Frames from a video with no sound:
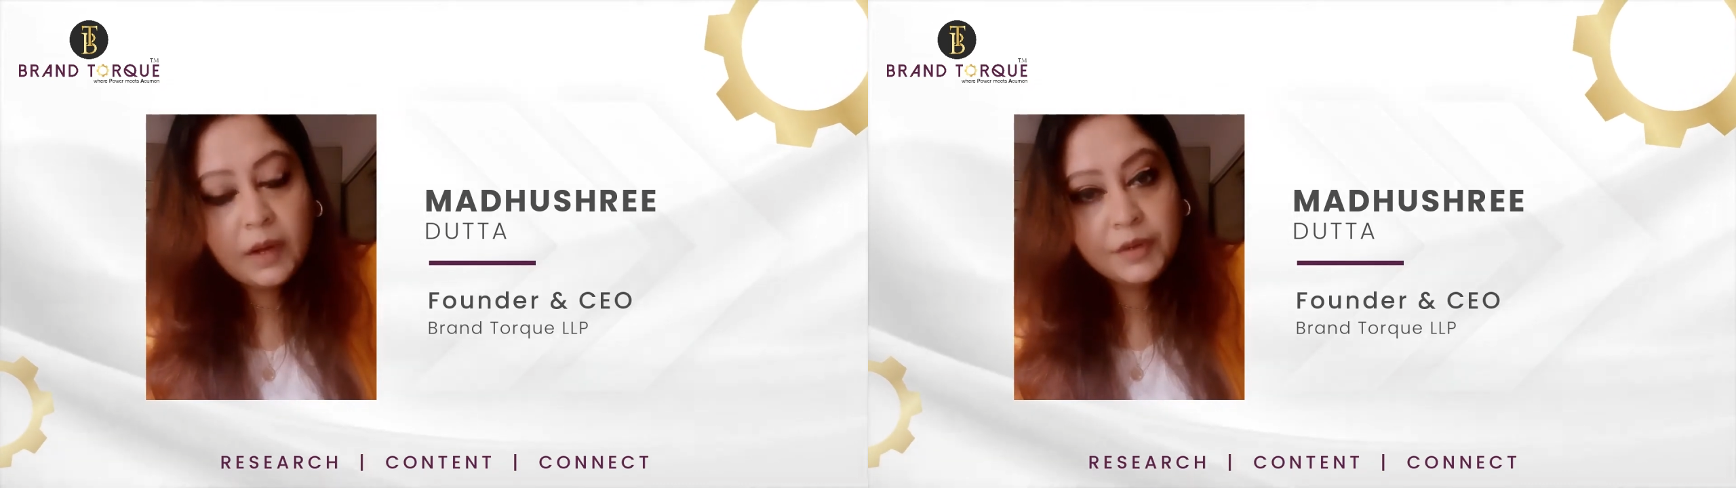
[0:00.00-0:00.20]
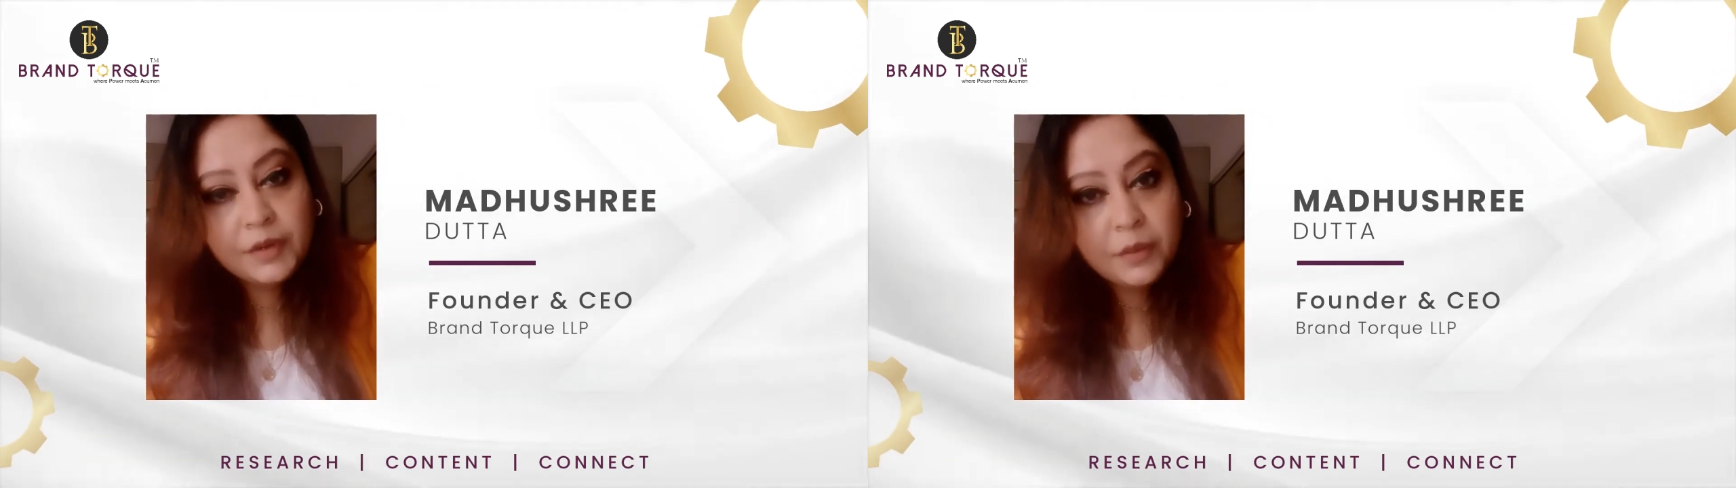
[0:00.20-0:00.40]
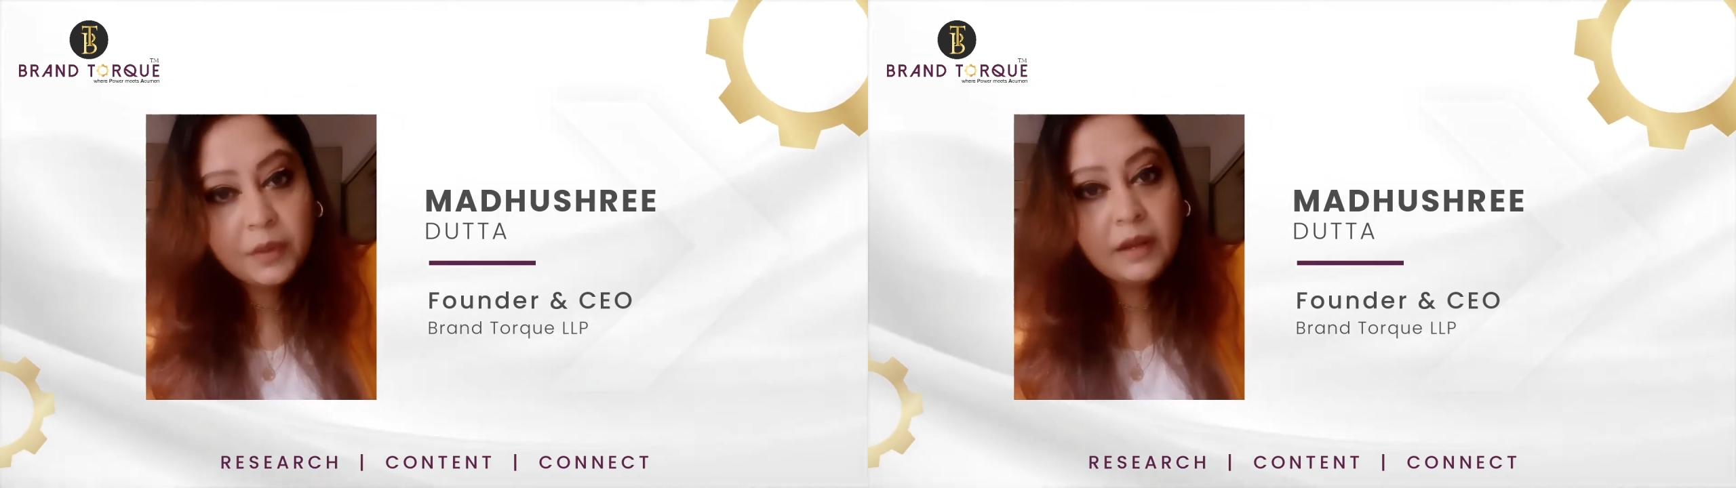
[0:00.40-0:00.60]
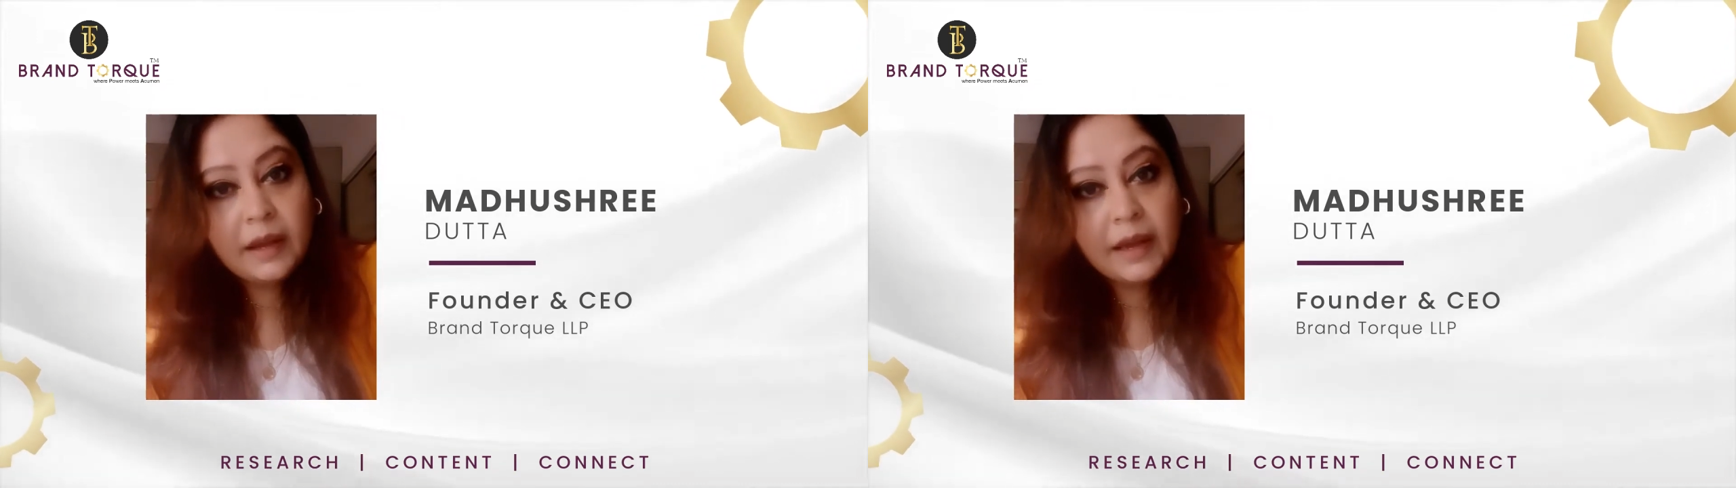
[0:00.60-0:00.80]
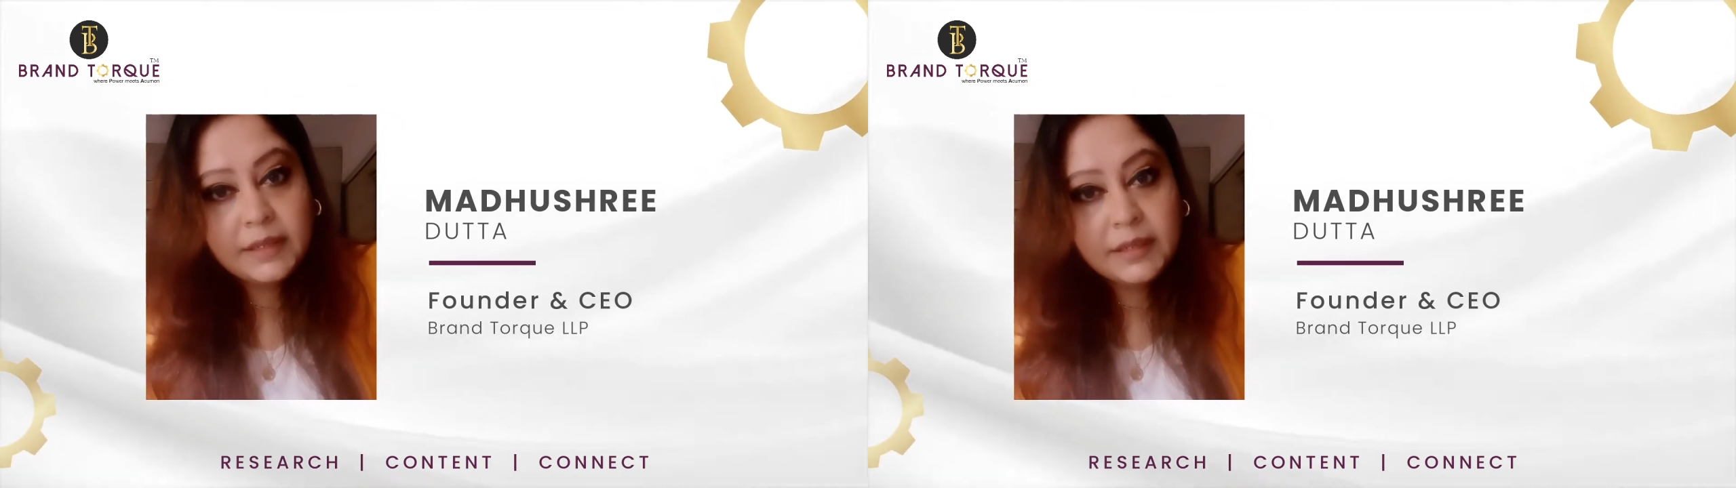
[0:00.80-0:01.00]
and
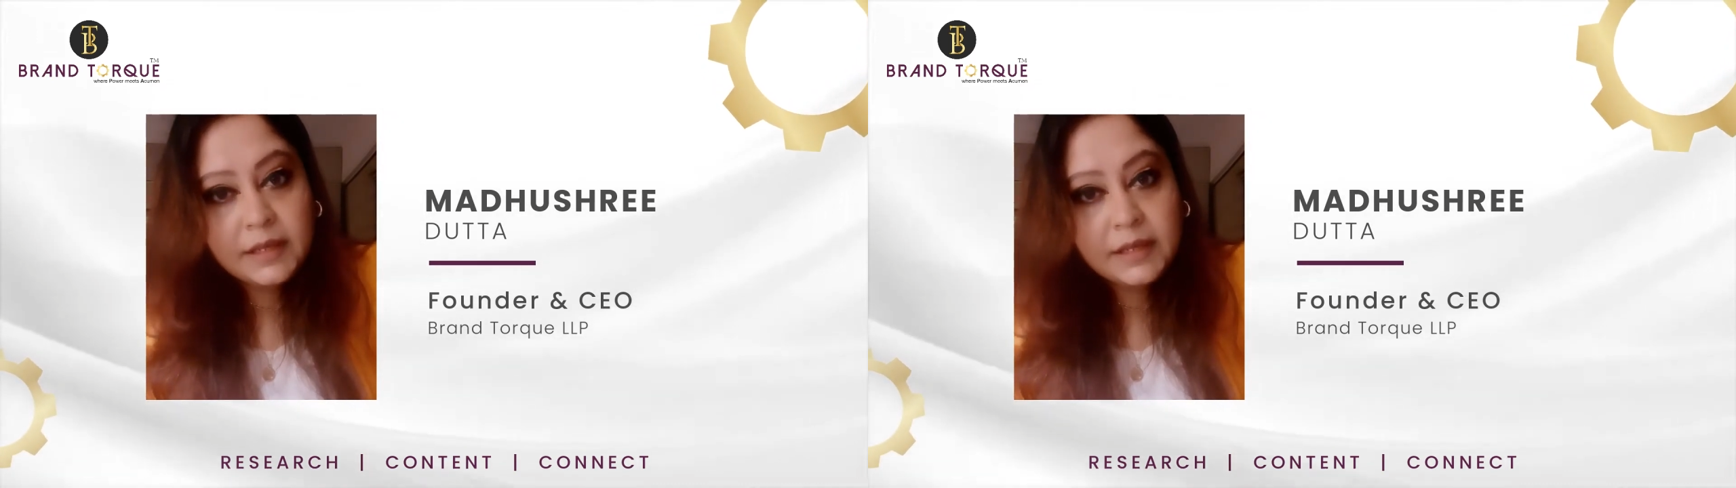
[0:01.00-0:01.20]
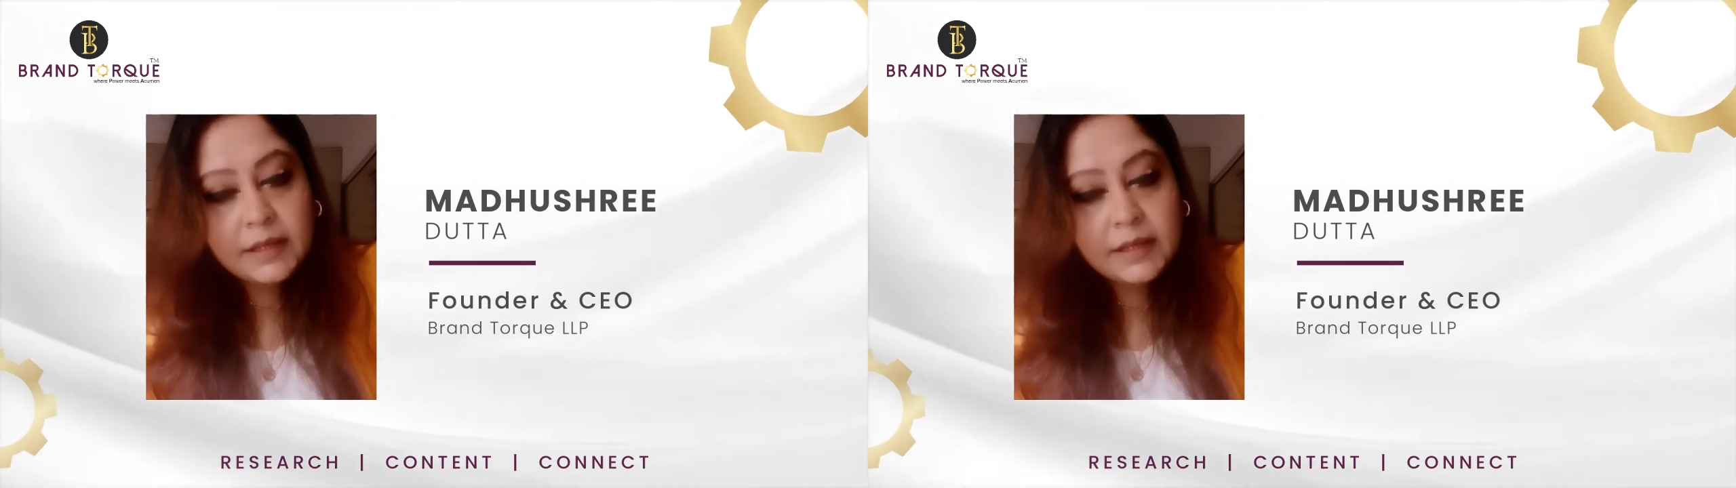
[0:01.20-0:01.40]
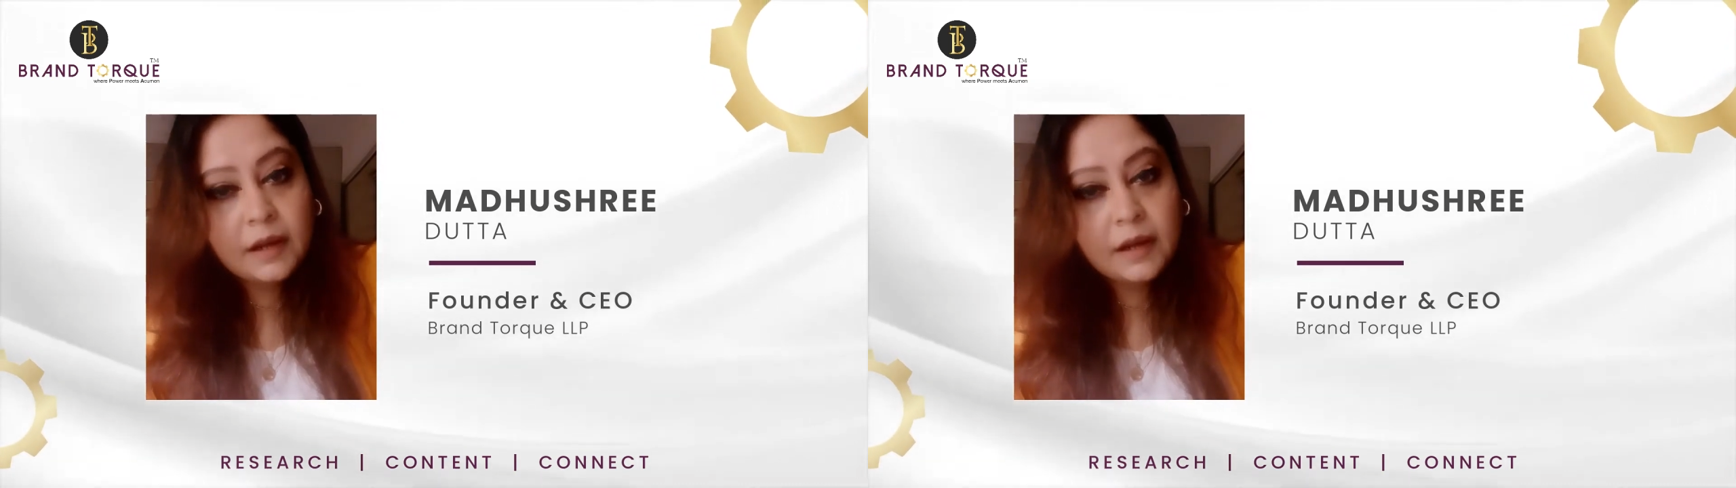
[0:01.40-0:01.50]
growing entities